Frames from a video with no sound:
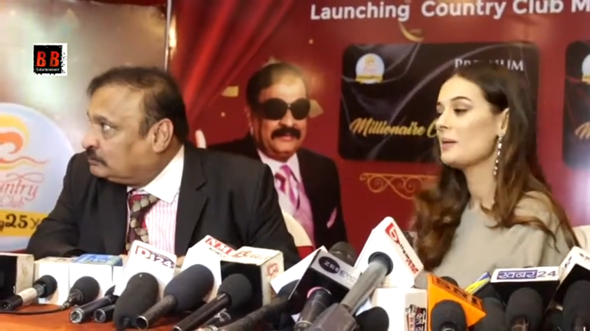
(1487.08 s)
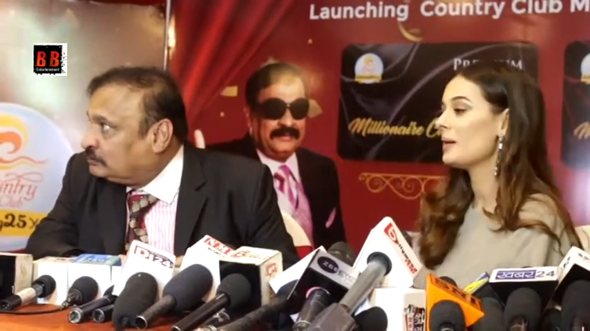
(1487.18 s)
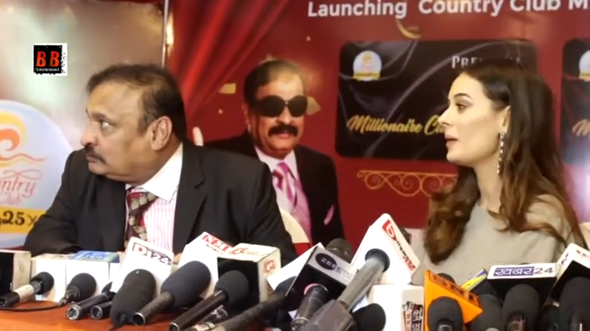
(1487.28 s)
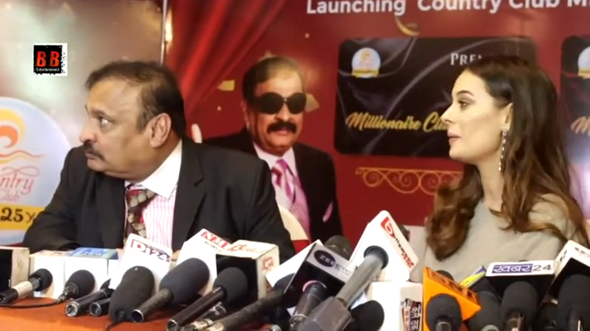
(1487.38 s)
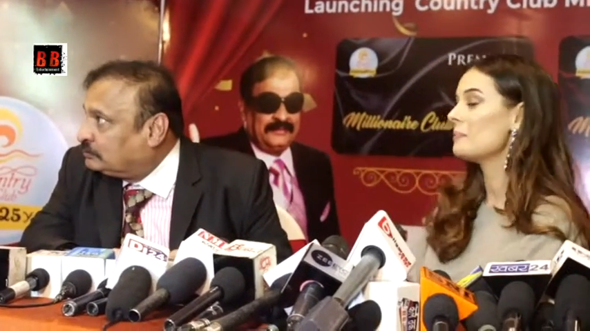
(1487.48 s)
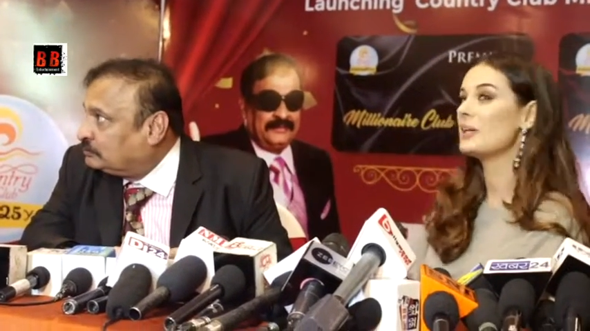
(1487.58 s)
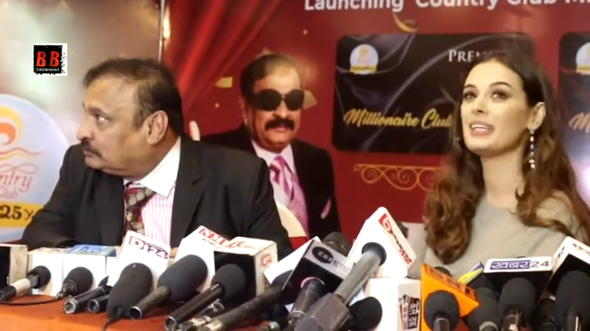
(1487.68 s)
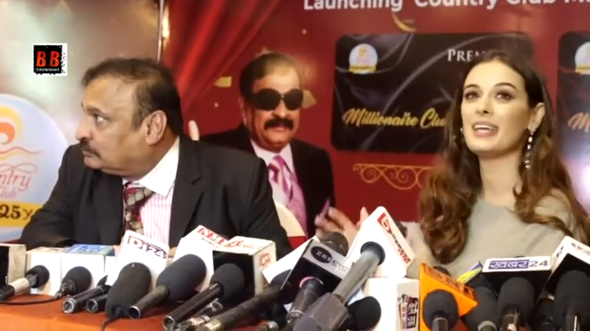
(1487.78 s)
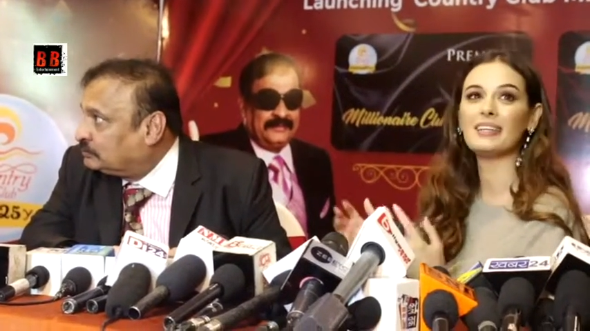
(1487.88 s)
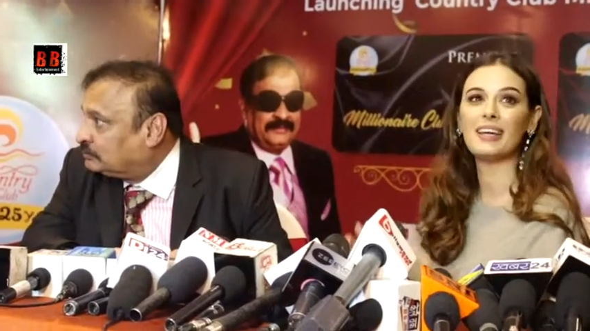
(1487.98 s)
Speaker 1: Um, but
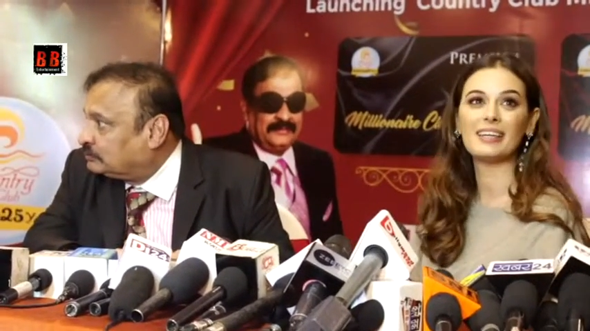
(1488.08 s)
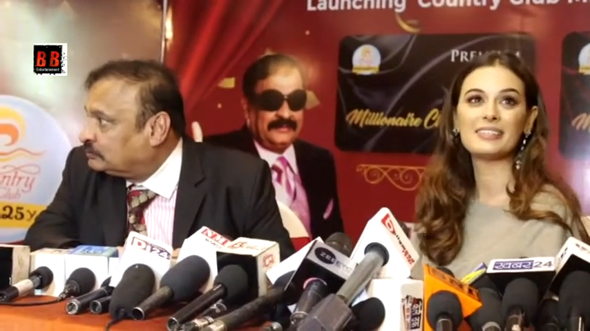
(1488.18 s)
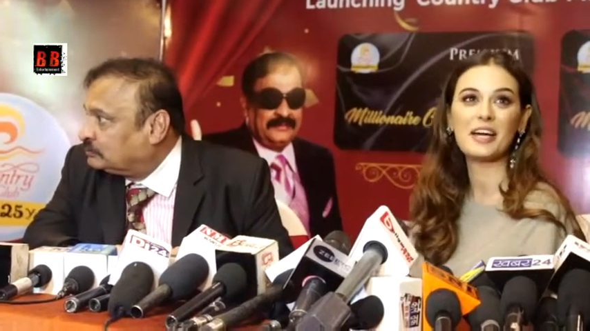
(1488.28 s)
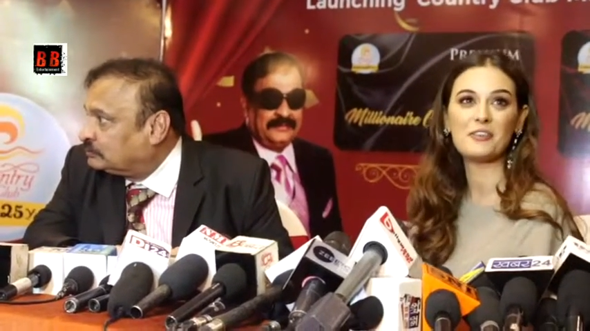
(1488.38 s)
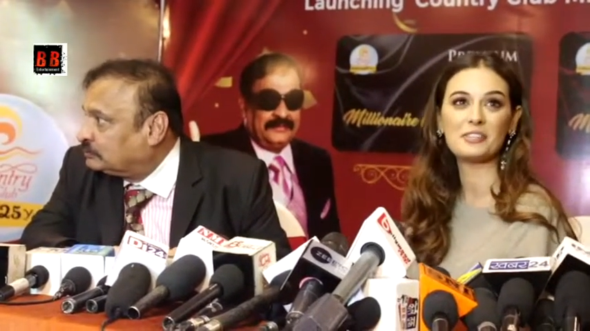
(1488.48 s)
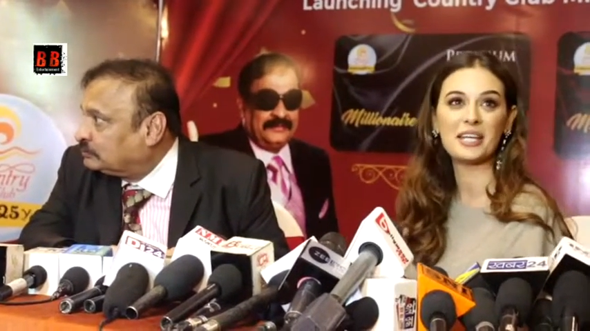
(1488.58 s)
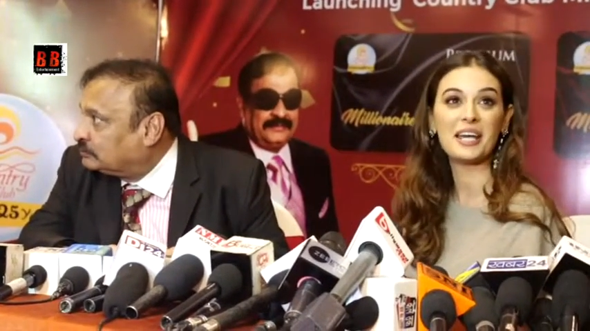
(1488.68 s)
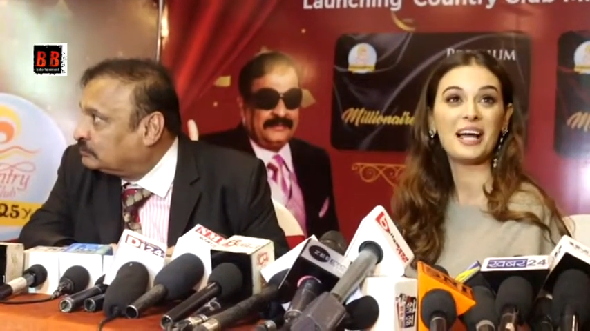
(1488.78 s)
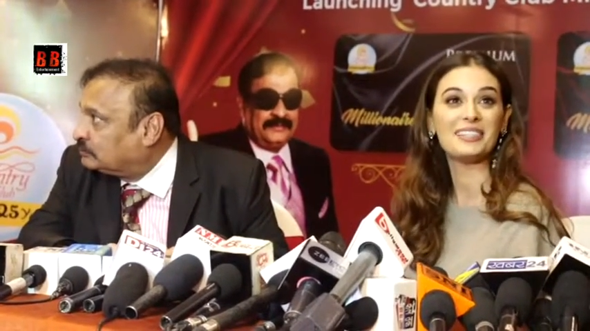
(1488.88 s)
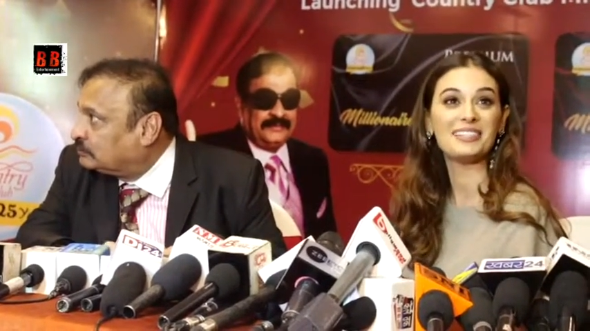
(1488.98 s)
again, I guess after
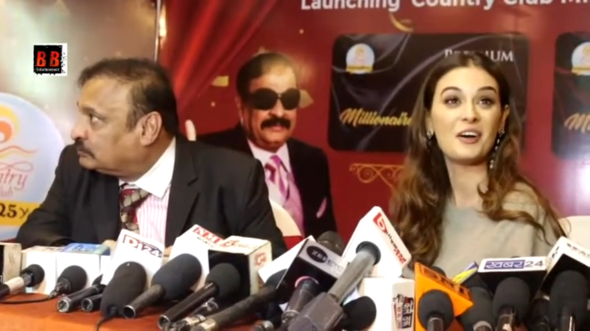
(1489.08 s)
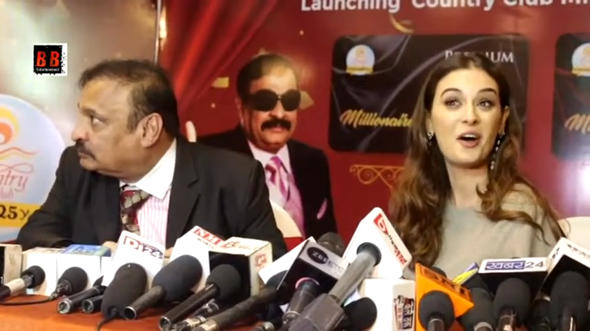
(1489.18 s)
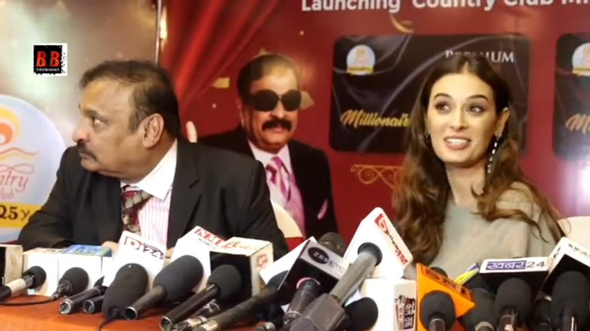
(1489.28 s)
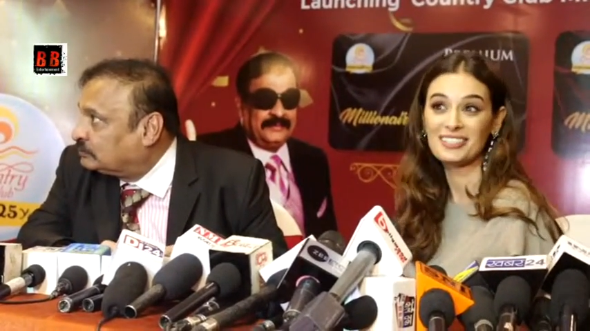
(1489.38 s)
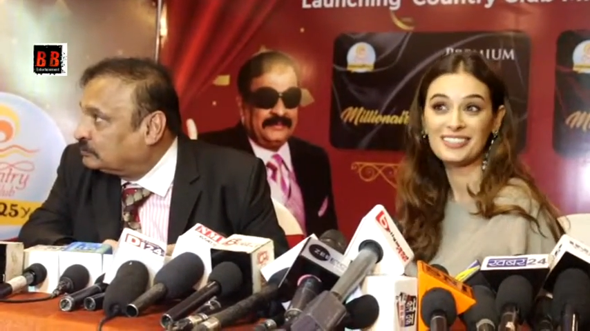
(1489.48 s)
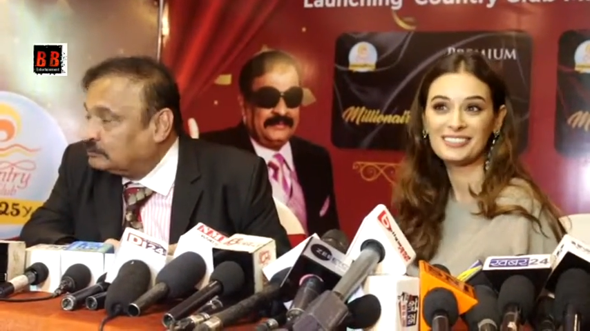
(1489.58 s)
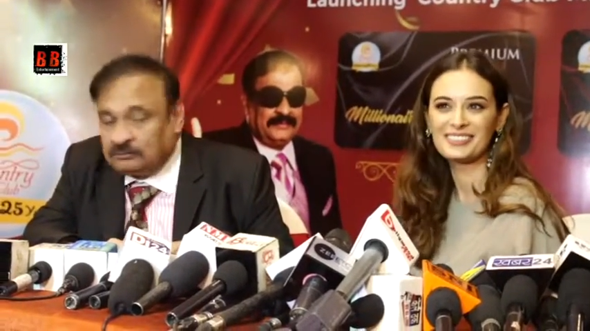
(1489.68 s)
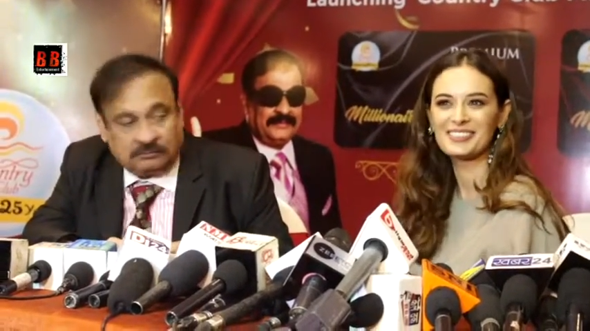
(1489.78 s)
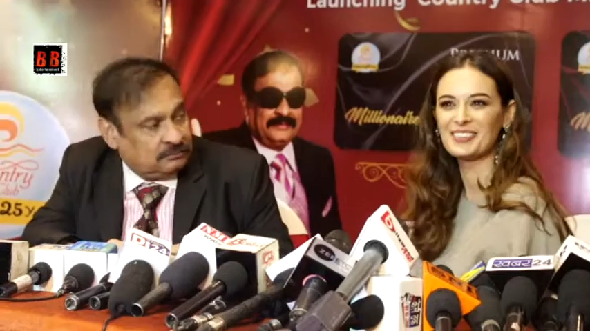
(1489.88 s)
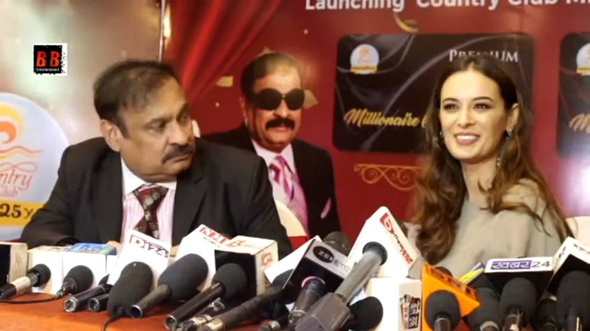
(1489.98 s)
that, I'll need a holiday.
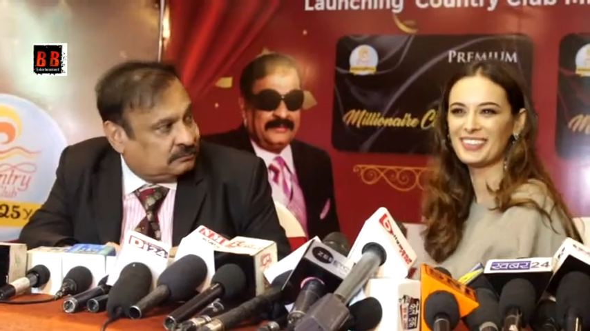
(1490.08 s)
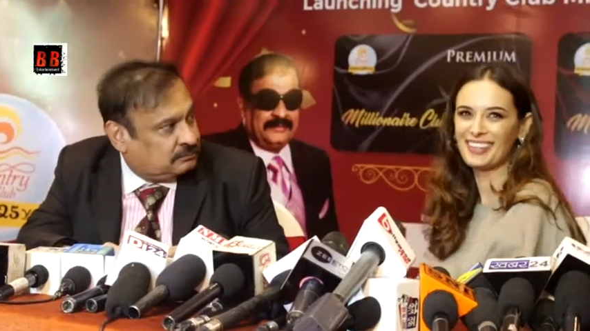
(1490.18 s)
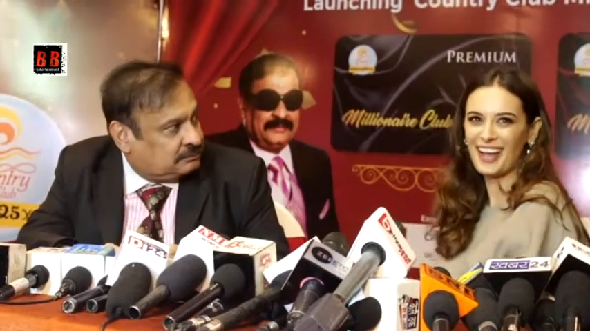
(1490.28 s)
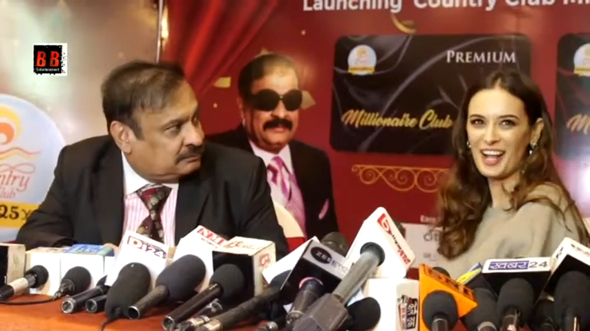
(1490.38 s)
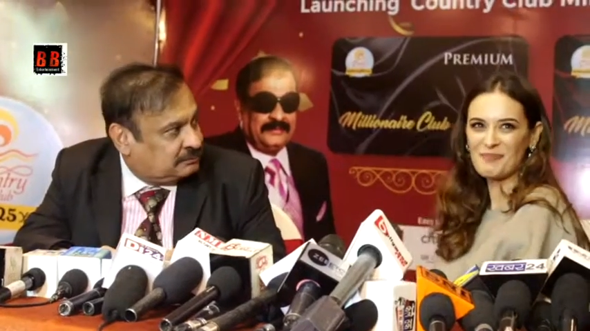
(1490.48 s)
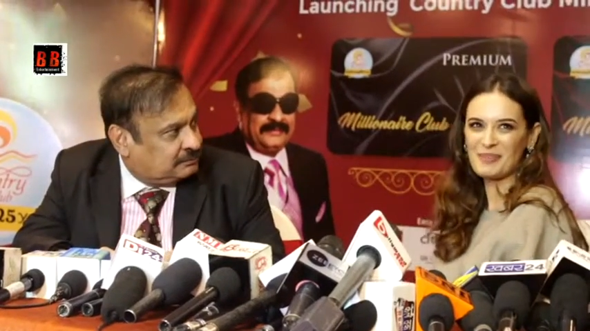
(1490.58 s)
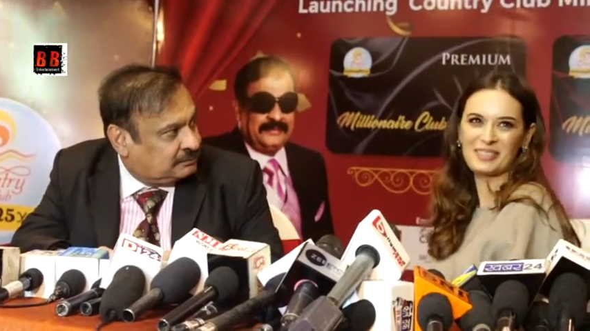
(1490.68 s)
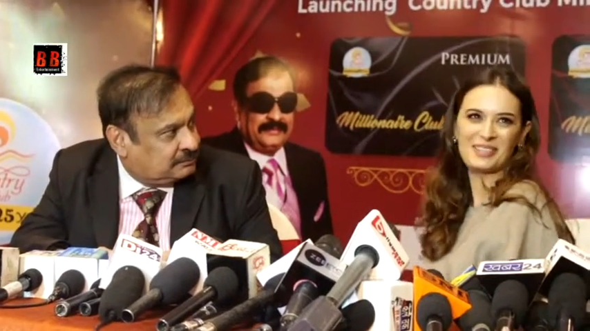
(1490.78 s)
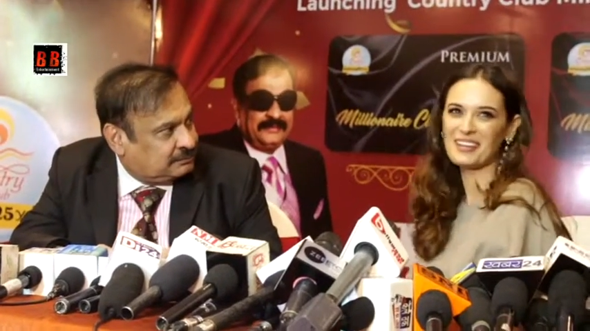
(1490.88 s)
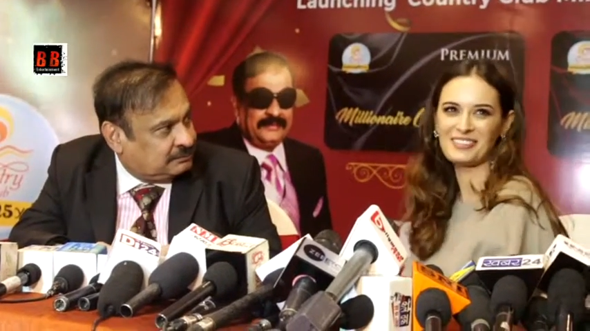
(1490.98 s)
So I'll be
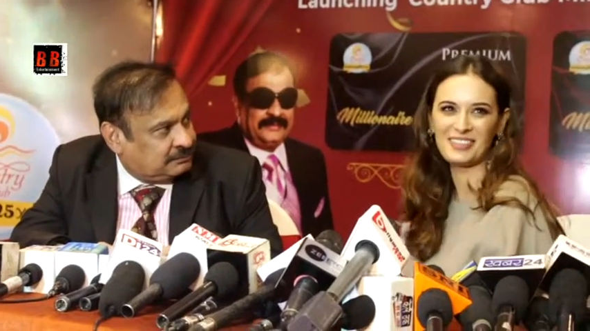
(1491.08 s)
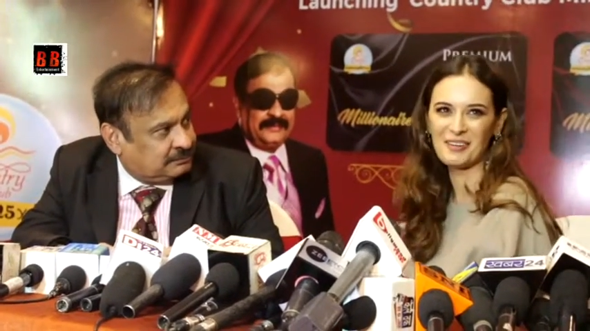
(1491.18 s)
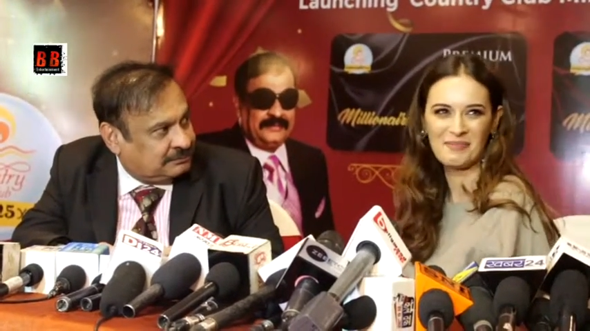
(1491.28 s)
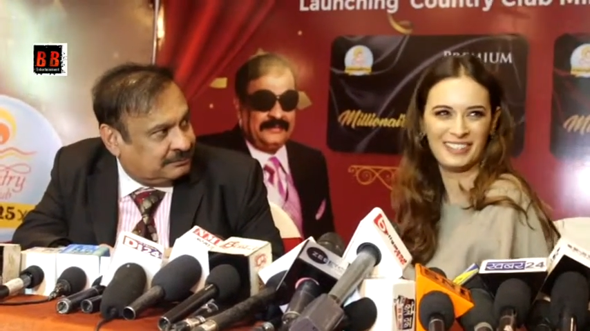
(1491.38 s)
at the country club.